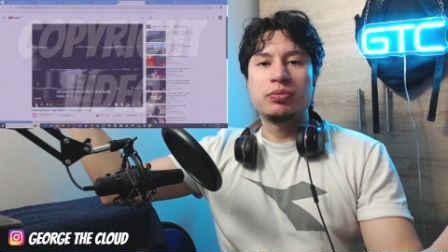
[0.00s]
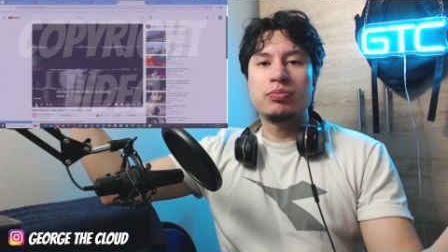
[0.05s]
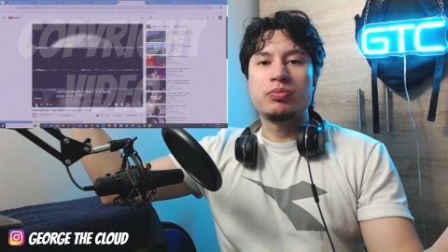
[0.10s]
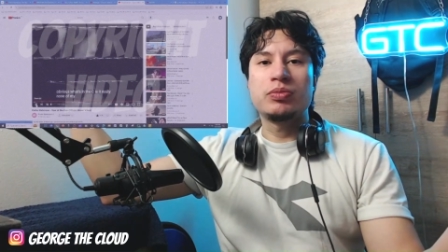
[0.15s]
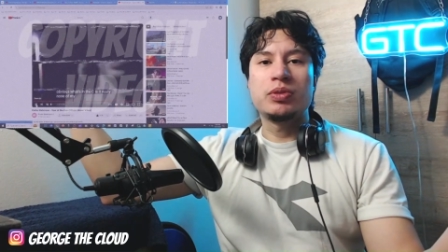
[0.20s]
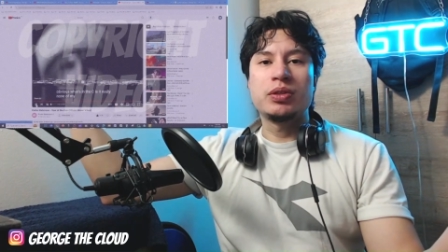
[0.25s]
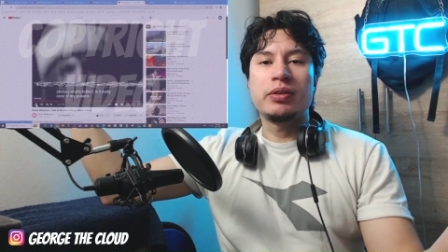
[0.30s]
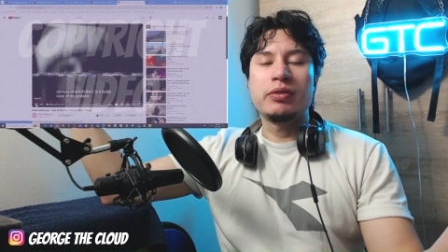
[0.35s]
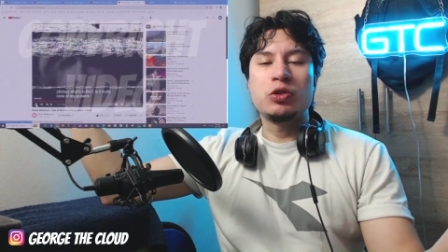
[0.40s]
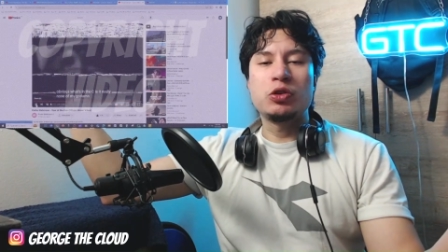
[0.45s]

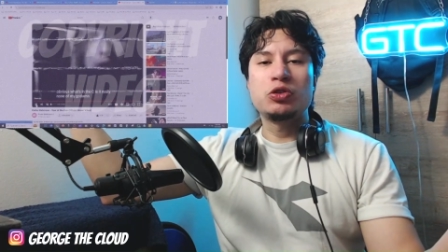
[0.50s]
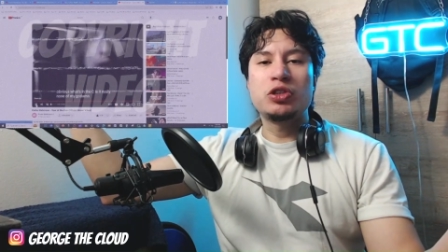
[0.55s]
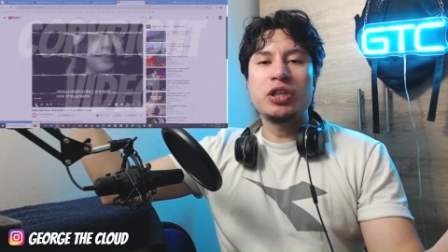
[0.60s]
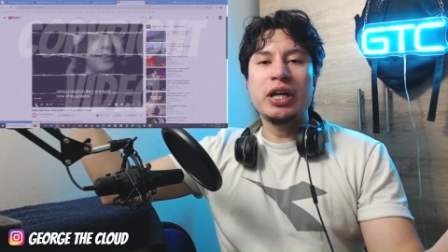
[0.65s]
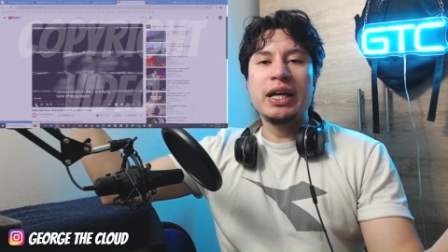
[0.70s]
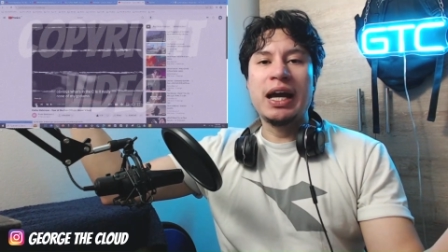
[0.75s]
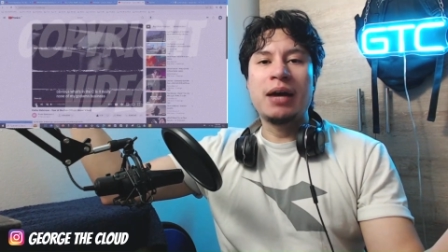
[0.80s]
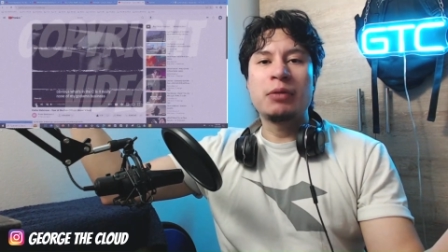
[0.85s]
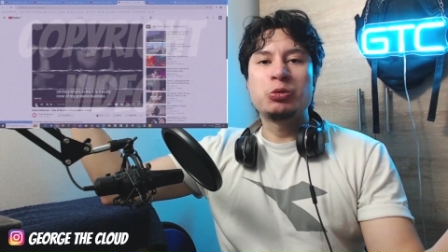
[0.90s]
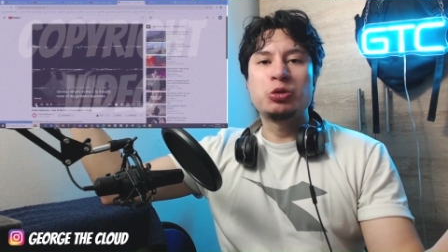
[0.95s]
if you say
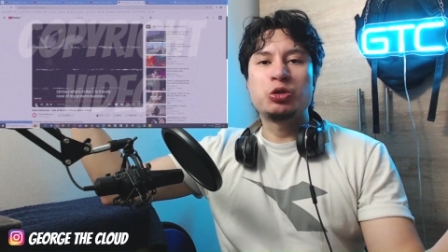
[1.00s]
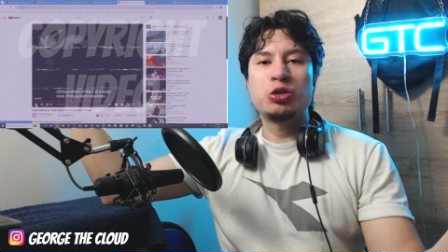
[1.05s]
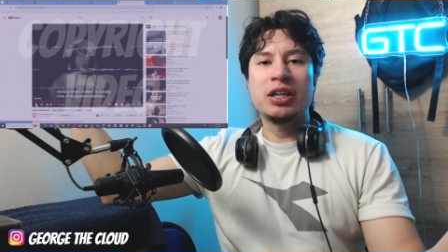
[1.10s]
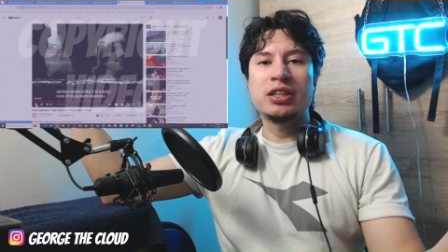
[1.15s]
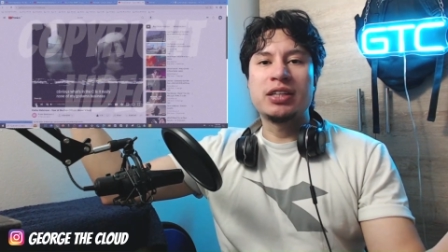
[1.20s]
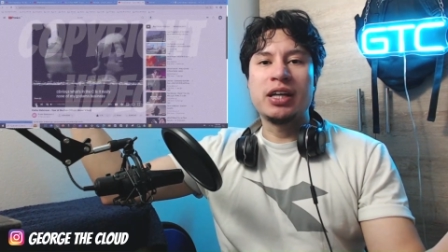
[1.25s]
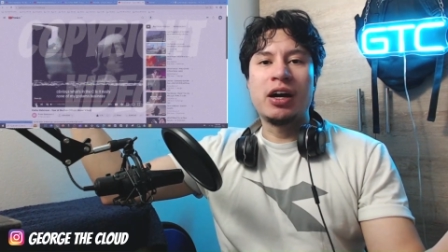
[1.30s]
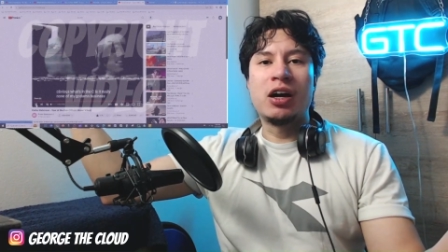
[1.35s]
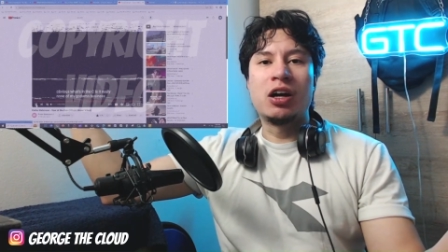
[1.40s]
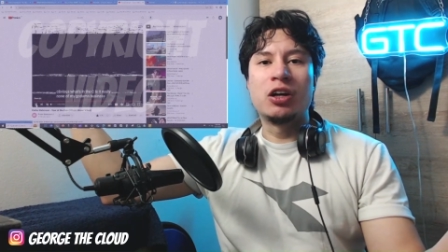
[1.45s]
abstract
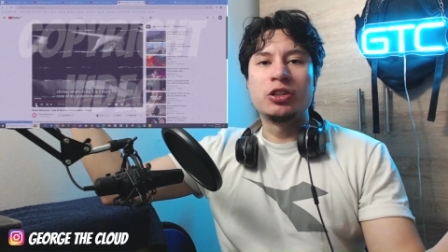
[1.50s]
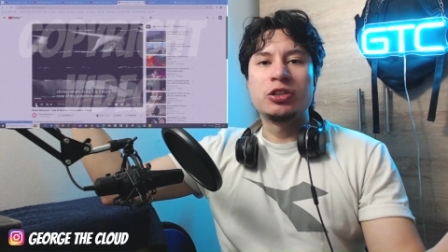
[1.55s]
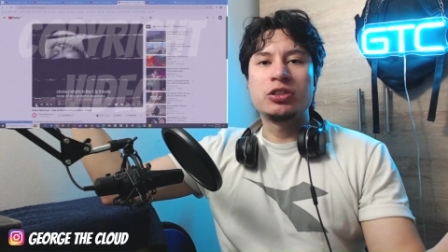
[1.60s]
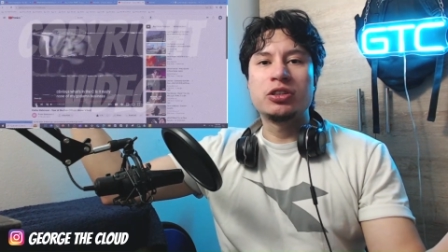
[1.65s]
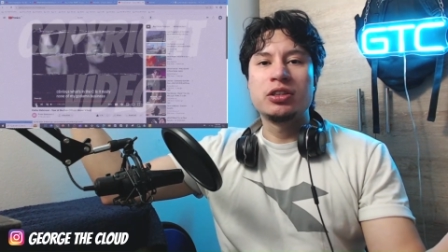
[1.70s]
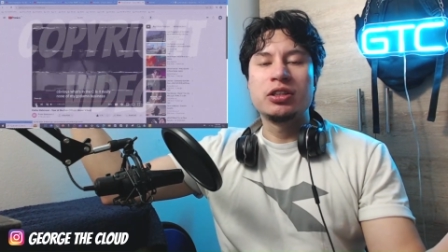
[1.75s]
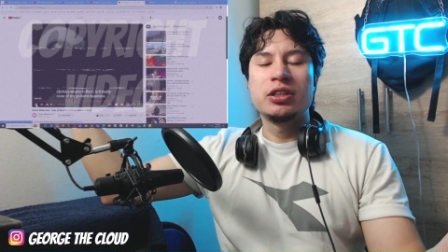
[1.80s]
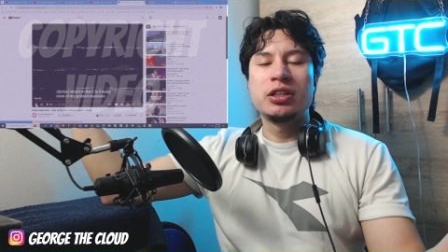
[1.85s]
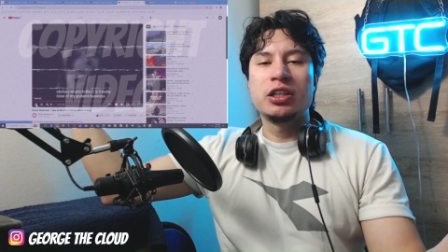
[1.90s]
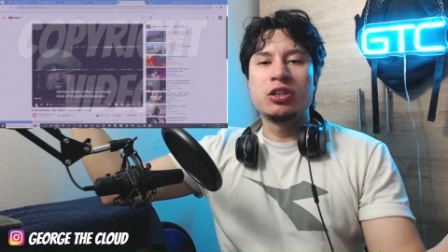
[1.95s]
art
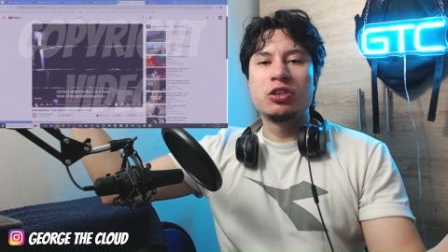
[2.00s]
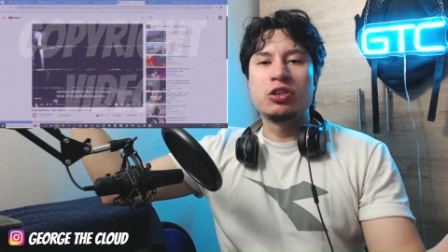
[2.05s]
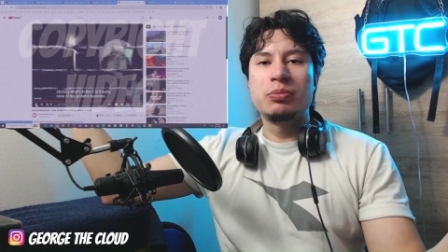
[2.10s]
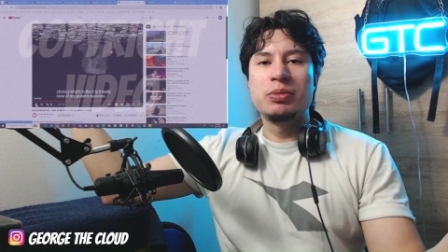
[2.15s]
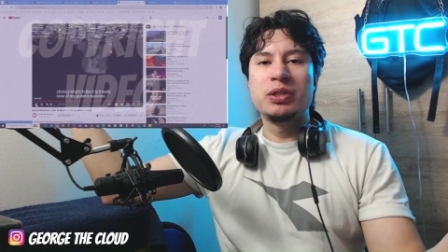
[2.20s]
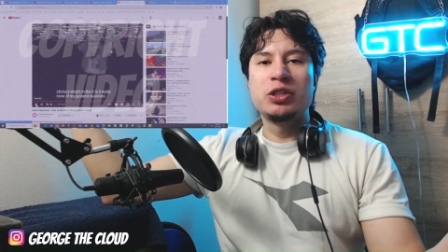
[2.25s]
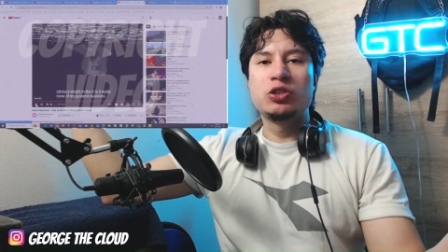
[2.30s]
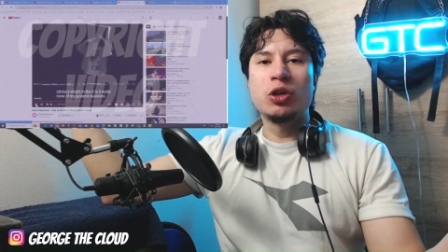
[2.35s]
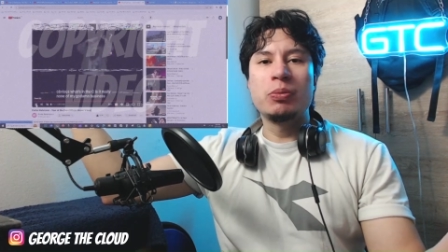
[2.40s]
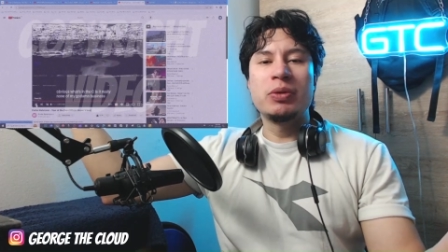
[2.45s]
it could be
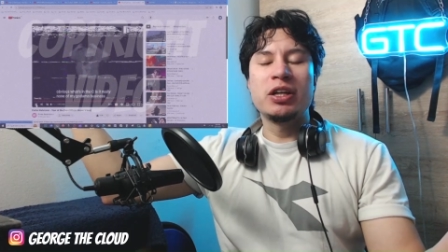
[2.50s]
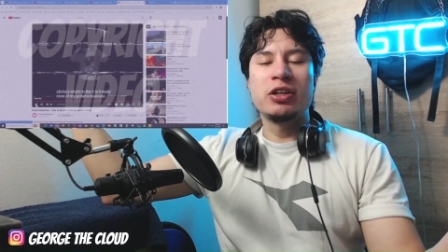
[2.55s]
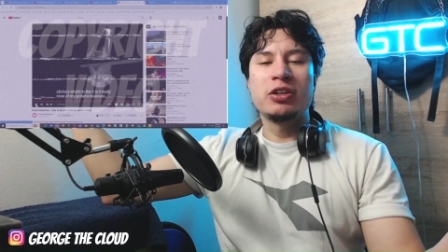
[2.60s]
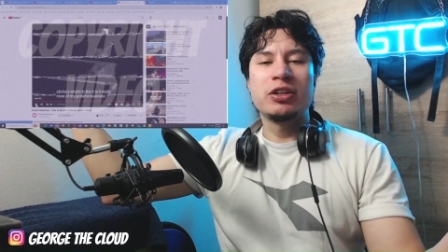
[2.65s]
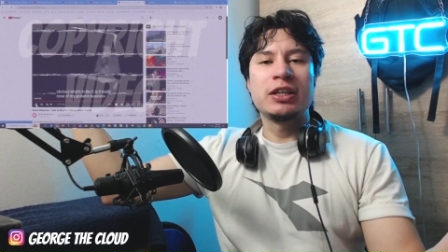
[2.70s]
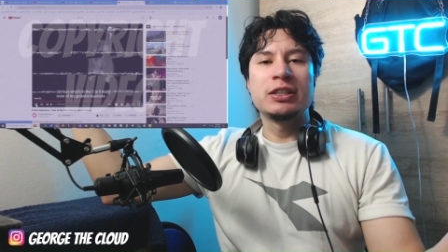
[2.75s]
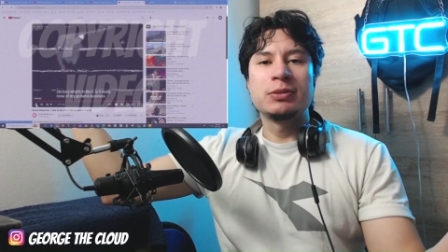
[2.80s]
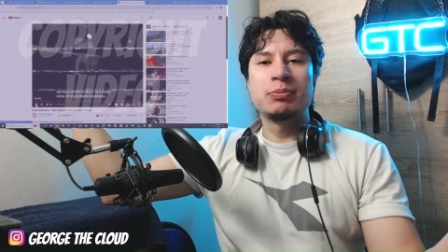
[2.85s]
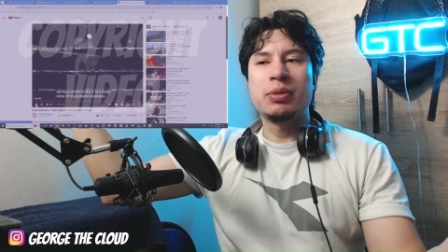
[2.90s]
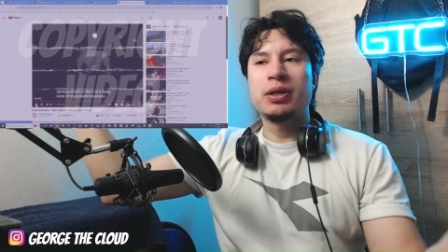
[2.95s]
so many
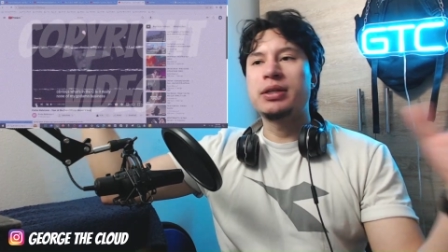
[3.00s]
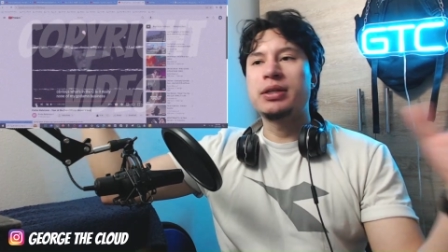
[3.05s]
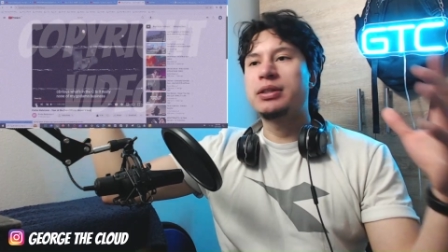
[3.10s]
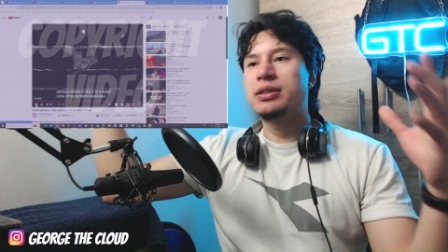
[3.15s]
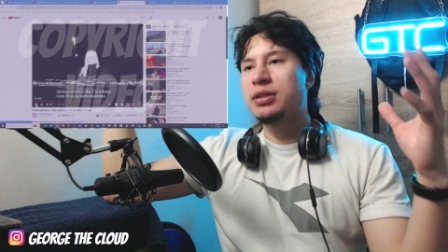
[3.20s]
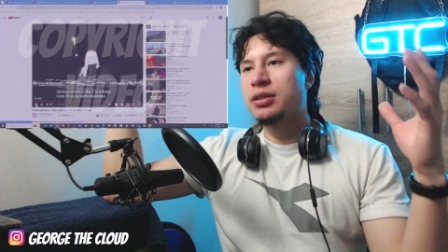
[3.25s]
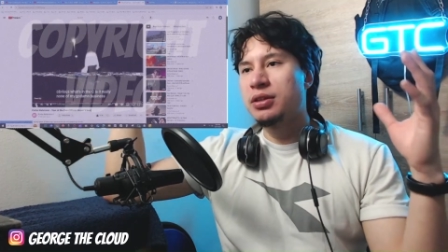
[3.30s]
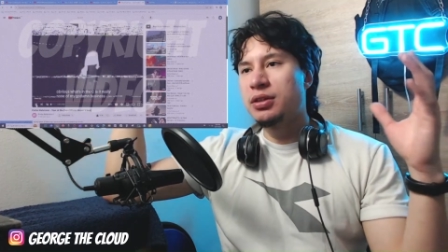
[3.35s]
things but